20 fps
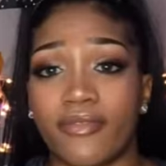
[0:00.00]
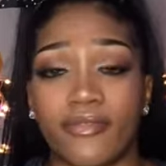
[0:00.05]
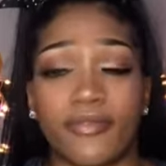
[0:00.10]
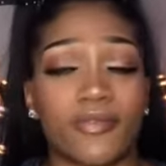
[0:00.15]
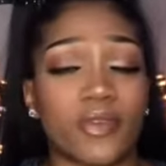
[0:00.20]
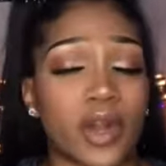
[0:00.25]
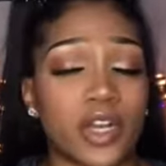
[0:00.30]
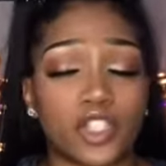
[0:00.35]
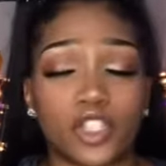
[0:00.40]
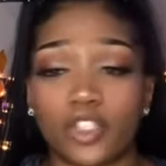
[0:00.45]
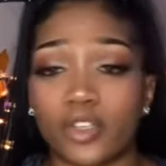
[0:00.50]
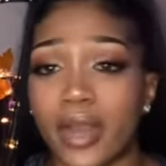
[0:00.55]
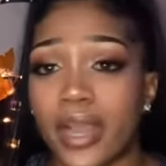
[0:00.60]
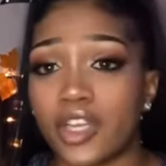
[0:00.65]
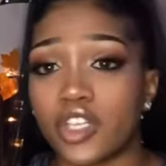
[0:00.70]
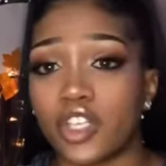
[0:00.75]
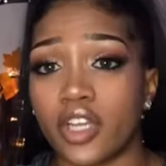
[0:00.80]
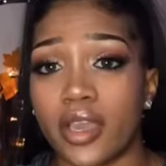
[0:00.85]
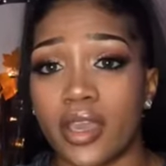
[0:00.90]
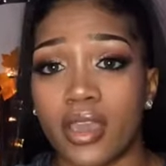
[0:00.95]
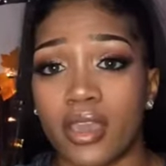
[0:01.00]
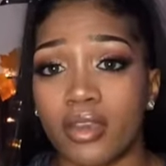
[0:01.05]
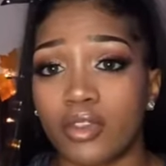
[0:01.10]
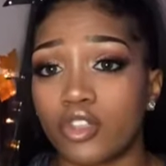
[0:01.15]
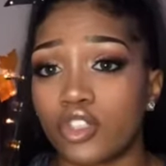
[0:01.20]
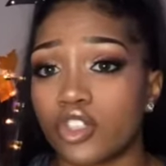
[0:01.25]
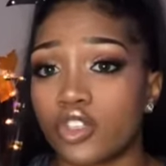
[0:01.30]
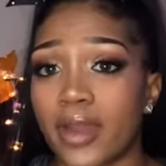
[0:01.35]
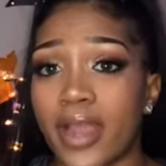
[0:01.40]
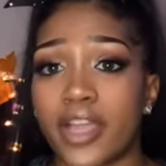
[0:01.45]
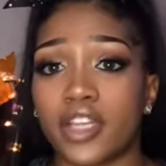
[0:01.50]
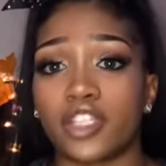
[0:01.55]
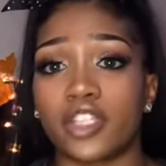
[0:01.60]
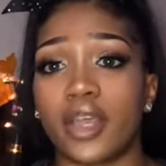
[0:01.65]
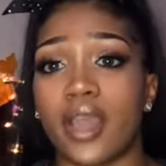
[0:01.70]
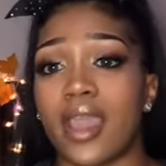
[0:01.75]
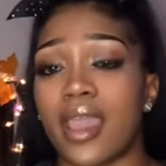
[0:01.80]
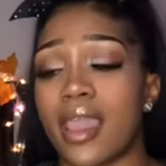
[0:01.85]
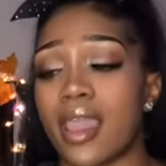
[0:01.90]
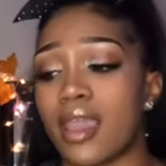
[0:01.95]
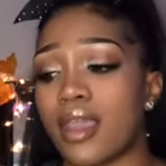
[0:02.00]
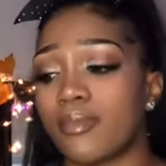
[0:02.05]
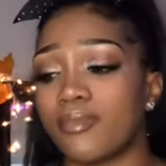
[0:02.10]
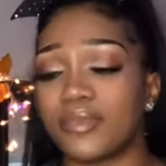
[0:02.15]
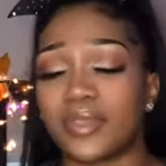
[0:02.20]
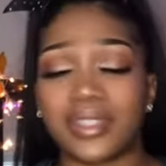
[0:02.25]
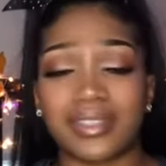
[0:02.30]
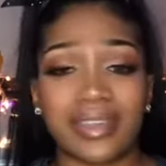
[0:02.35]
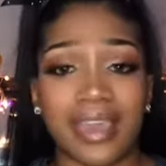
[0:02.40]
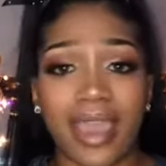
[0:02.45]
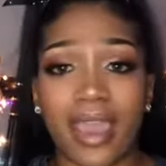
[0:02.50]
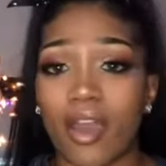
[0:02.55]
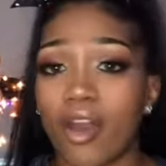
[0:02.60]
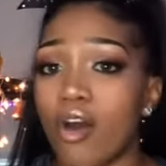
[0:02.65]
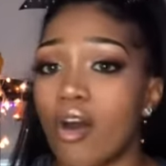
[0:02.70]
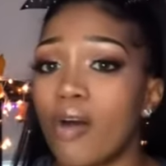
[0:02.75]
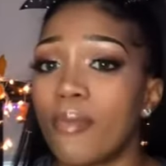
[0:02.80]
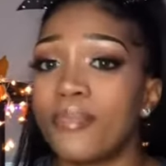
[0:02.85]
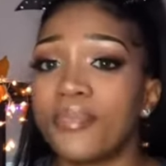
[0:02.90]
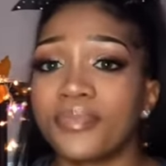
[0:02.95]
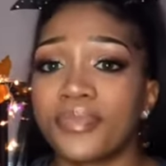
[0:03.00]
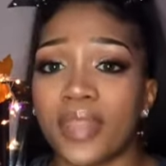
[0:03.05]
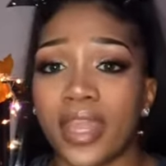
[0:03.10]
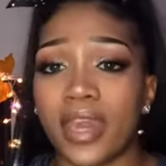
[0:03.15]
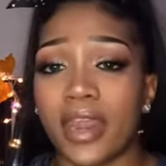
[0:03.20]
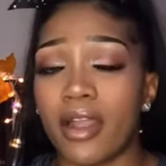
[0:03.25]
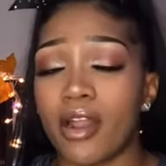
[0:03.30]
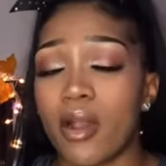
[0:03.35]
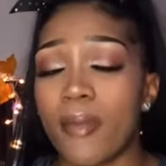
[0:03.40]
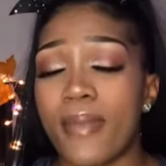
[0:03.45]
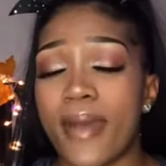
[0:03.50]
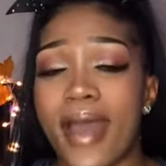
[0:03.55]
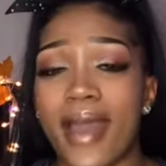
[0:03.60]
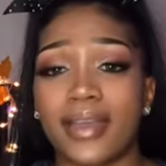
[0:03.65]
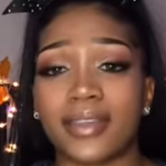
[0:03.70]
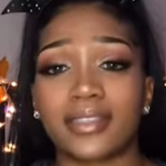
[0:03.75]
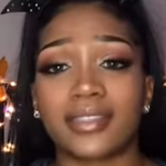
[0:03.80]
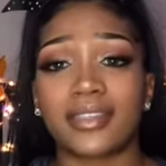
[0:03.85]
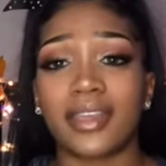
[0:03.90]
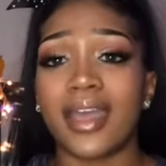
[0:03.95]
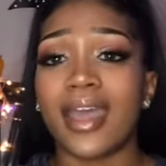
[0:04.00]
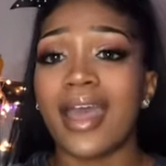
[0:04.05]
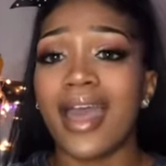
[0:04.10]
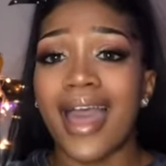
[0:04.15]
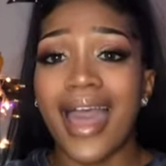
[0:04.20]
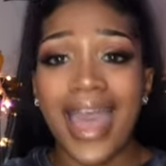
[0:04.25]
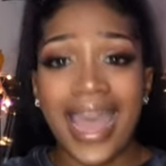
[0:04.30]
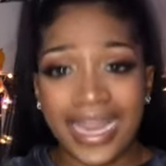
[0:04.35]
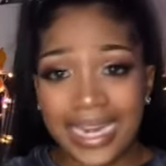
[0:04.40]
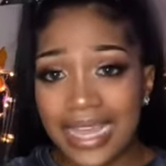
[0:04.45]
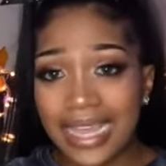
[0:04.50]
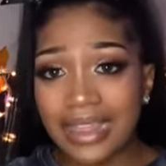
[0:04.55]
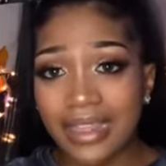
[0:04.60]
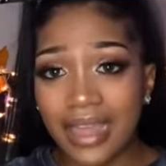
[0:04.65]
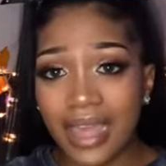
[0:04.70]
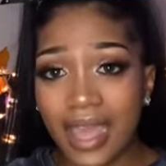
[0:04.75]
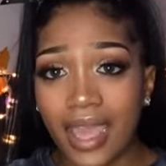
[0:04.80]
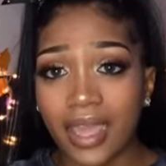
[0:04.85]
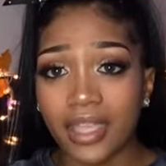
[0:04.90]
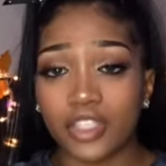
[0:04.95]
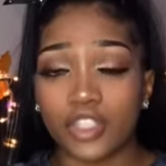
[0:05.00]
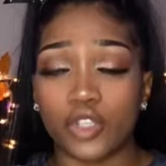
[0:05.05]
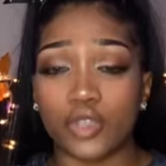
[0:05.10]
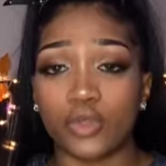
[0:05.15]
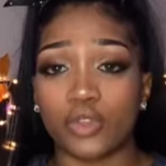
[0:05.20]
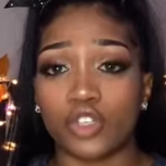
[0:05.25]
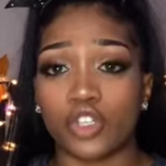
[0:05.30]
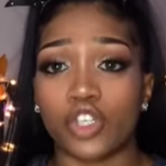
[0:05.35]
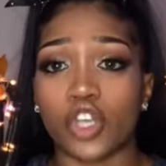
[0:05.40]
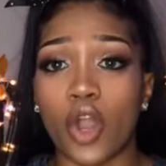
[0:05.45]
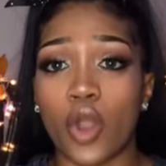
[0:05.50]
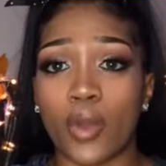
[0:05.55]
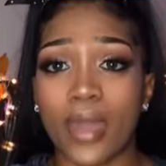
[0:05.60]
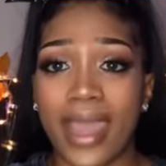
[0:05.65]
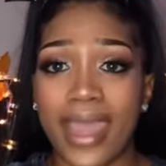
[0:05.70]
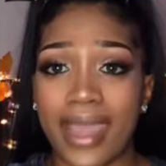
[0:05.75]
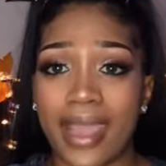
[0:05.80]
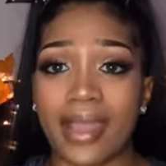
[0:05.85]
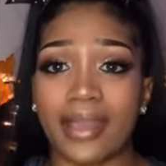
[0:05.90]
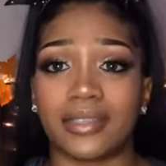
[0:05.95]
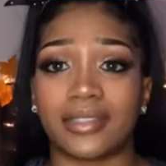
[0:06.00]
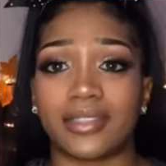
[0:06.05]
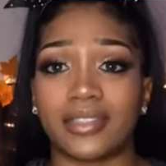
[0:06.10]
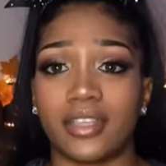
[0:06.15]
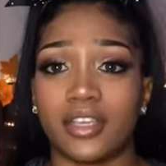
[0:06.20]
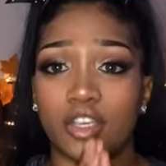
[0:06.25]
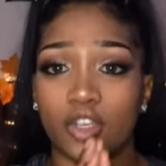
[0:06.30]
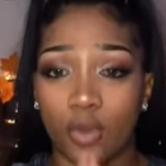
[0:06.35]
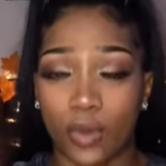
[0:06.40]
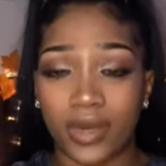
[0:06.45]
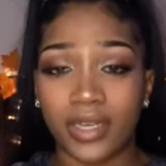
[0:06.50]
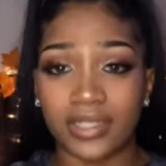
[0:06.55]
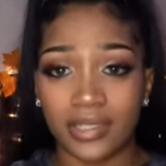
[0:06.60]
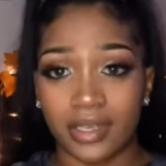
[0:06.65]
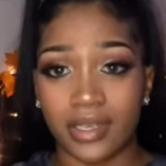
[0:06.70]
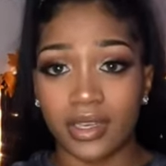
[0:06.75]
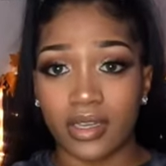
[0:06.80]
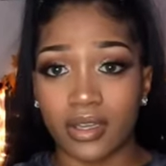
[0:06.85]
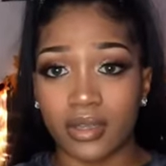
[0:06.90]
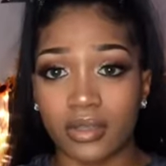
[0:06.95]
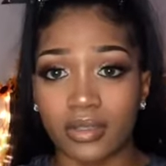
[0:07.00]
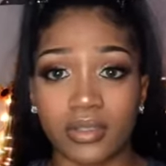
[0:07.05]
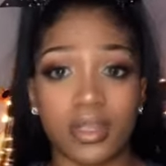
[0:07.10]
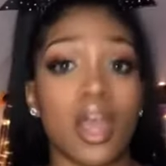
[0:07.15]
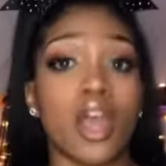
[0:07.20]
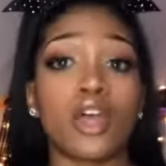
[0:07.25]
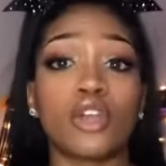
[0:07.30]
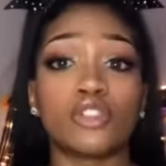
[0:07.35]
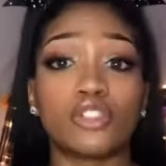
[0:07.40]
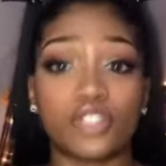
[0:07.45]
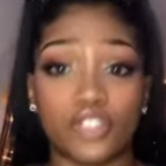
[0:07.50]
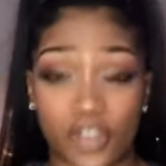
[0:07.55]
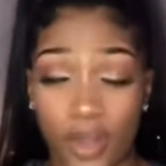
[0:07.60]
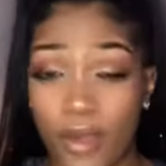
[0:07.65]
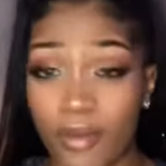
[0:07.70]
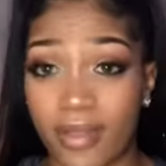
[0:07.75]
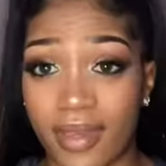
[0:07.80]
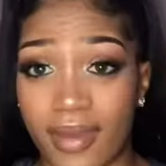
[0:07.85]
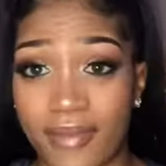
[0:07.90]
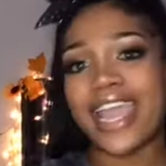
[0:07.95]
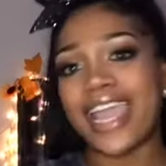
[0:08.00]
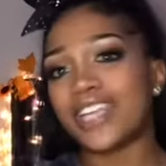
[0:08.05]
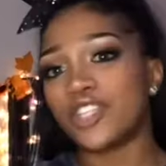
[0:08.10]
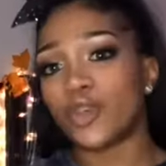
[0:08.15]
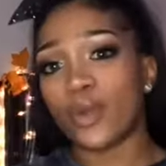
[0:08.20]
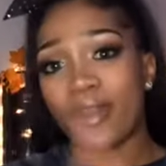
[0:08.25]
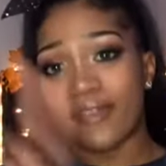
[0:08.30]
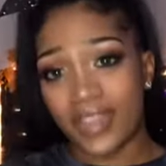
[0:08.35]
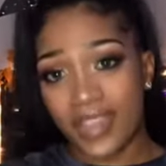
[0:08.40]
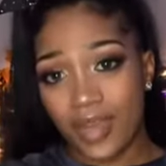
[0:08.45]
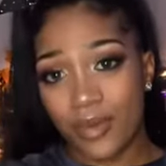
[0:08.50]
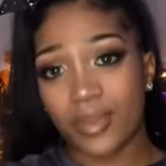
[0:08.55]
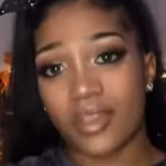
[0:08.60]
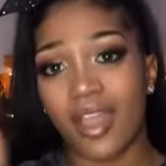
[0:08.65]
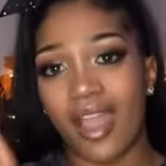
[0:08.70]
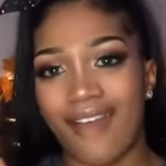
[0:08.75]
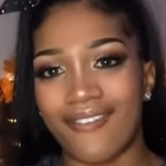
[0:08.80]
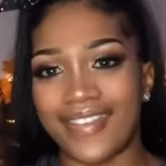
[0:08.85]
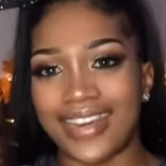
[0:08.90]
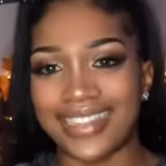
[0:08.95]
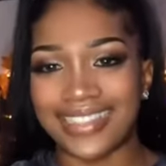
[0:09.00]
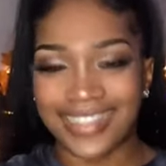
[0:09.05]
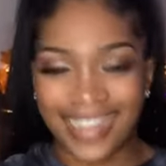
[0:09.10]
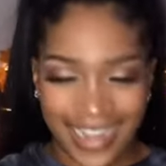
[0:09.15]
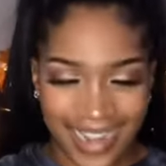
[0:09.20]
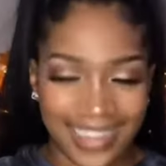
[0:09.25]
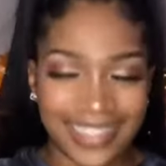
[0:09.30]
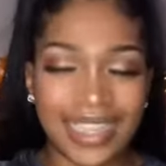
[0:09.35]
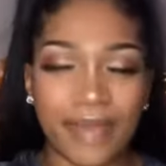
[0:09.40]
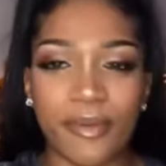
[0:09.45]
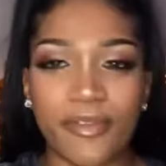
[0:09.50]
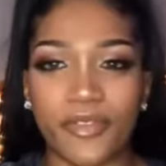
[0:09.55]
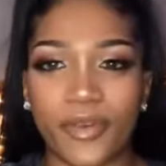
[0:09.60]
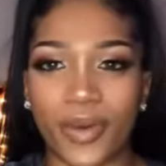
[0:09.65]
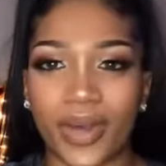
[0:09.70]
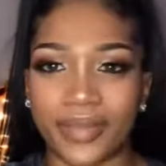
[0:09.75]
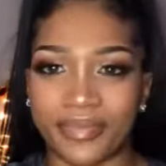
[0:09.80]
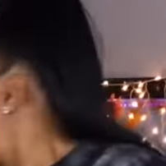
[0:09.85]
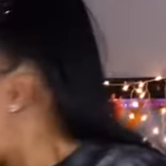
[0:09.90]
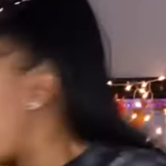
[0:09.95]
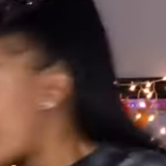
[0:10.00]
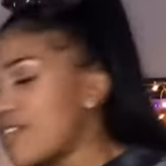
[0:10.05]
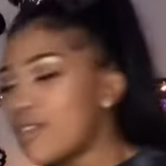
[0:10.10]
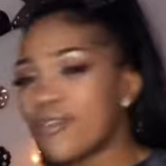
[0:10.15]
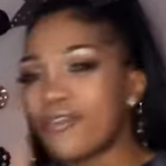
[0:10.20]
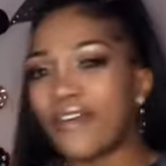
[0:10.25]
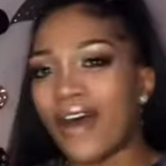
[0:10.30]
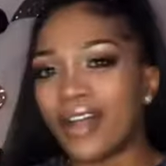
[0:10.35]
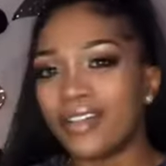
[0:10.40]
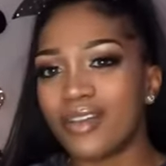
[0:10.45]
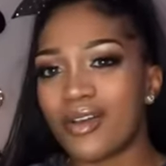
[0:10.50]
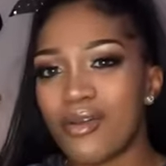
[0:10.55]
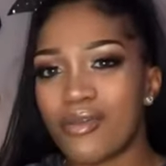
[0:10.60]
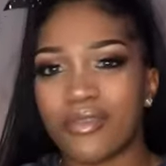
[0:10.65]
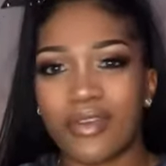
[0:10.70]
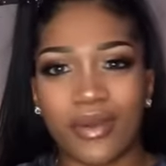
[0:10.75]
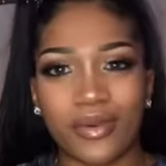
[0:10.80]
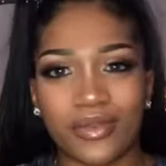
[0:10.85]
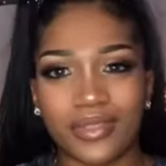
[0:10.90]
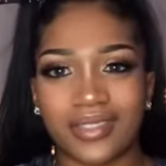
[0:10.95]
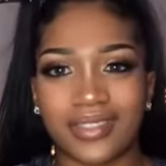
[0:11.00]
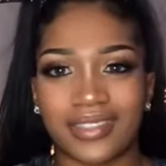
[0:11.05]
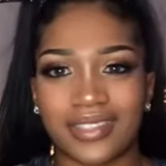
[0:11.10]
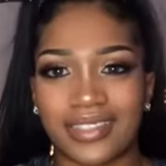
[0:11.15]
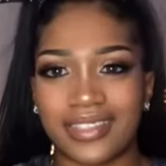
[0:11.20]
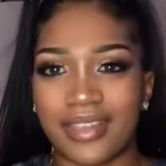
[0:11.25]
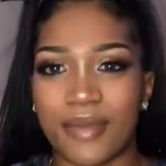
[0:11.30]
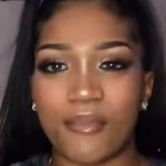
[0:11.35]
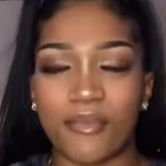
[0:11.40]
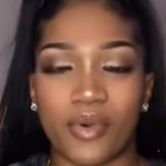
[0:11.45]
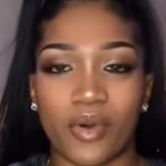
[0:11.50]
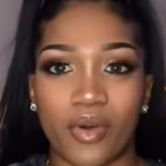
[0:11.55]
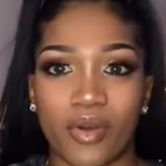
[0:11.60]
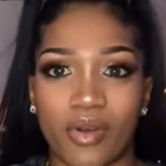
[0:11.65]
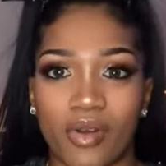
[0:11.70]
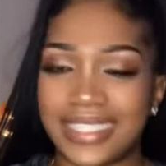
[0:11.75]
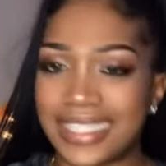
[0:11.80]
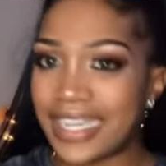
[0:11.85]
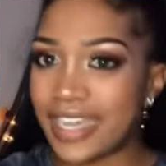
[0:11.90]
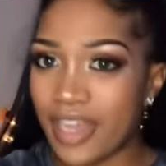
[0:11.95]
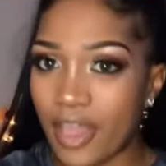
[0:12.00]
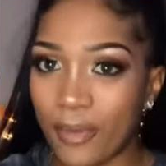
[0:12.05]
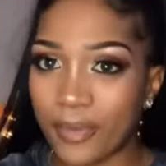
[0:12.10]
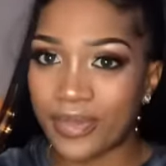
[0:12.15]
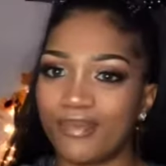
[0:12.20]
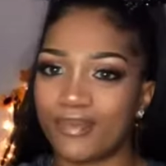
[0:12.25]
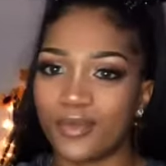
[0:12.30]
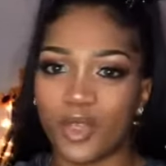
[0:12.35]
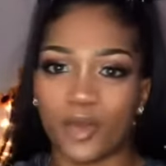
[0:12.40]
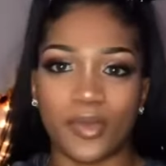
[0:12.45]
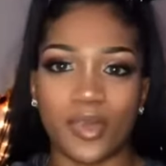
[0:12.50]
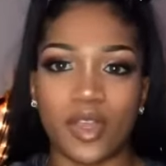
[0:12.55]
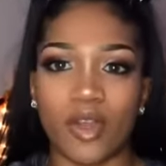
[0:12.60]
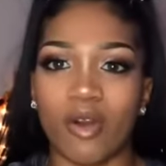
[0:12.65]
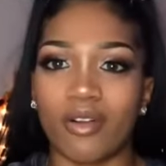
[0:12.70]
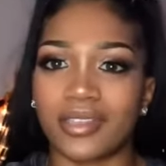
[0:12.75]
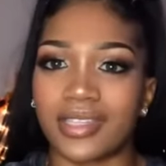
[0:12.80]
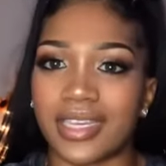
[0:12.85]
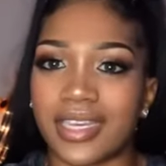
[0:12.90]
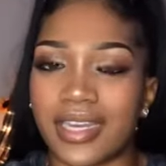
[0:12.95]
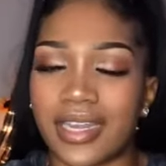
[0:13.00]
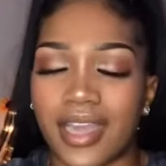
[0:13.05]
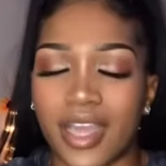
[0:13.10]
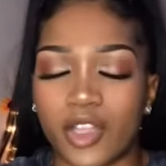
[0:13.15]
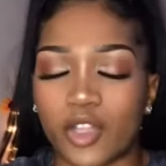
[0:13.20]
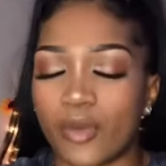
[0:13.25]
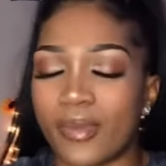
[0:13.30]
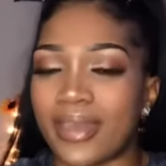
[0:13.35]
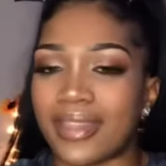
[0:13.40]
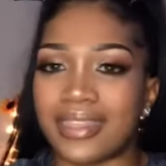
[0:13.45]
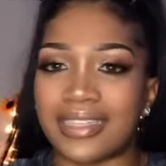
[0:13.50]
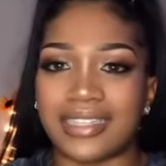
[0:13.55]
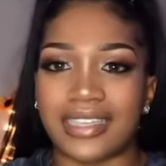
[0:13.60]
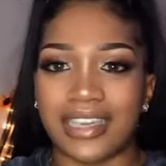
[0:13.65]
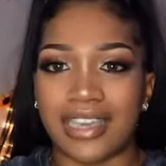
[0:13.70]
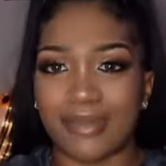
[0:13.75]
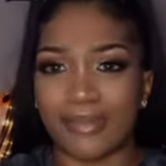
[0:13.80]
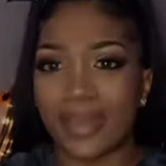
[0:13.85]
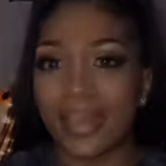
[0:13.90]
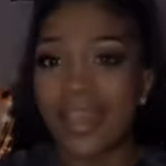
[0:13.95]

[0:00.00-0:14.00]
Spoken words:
front stretch, a heel stretch, a scale, an arabesque, anything to showcase your skills, show them and do everything with confidence, like I said before. If you follow those simple tips, you'll be golden and you'll make the team.